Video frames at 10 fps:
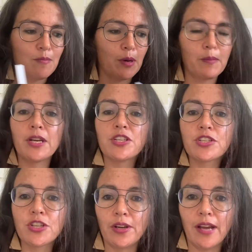But I'm going to
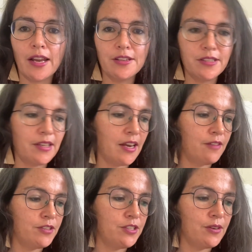just show you how to do that
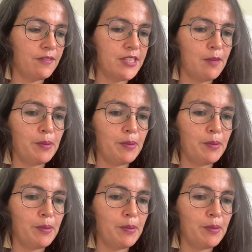if you do have tape.